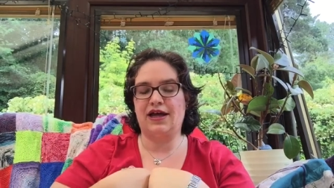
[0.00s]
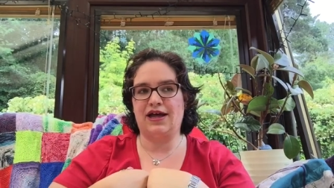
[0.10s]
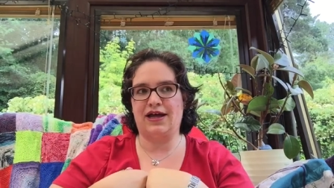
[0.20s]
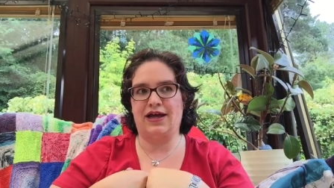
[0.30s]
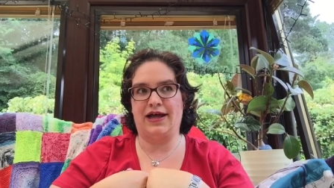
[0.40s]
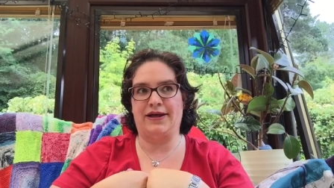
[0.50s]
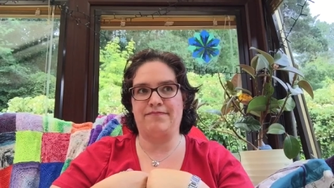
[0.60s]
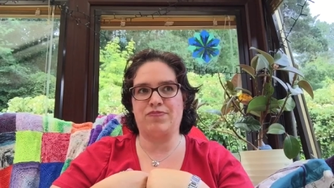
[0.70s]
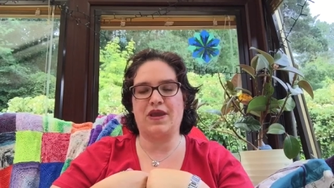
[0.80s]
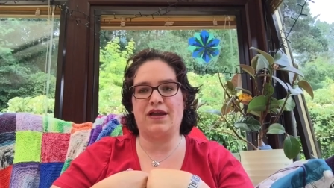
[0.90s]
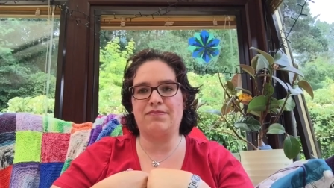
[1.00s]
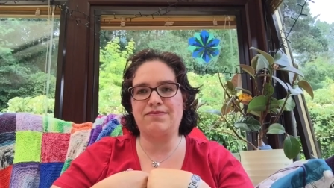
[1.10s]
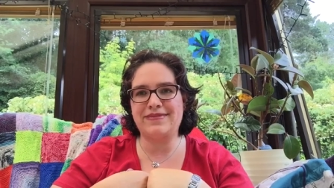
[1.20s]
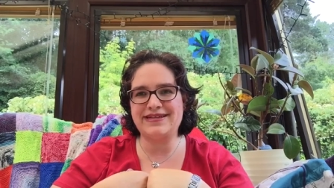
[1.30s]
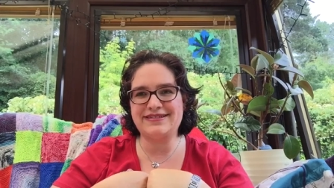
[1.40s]
I
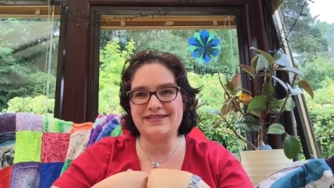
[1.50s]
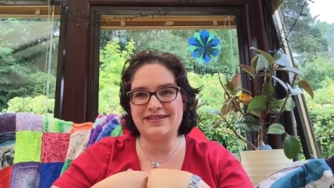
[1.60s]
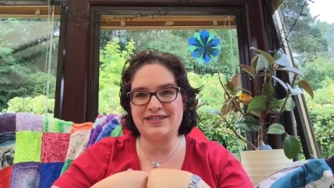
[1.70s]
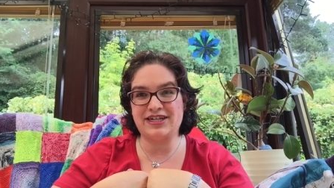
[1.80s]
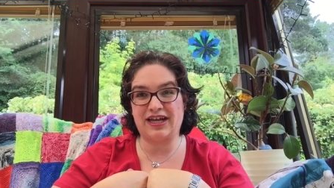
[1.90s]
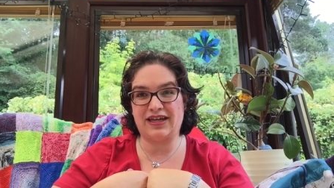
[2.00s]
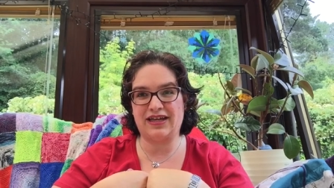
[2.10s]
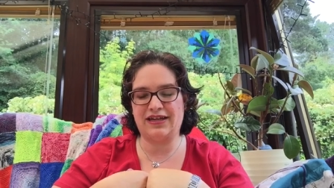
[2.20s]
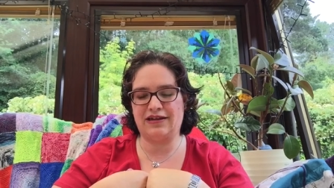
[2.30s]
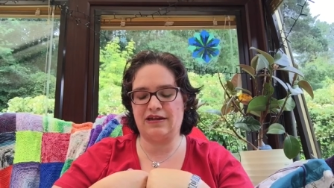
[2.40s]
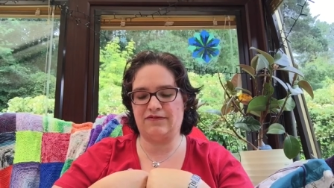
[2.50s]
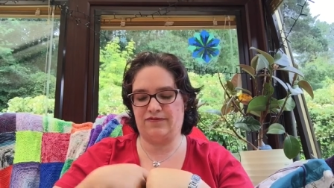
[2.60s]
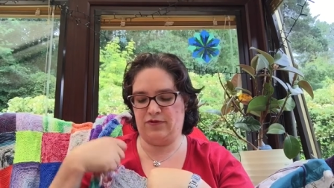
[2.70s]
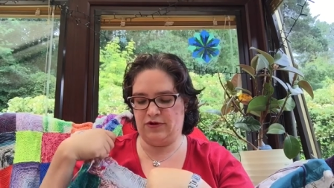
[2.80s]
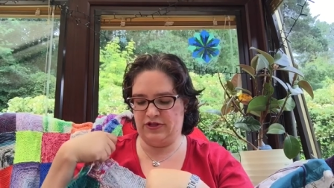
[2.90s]
missed the check-in for the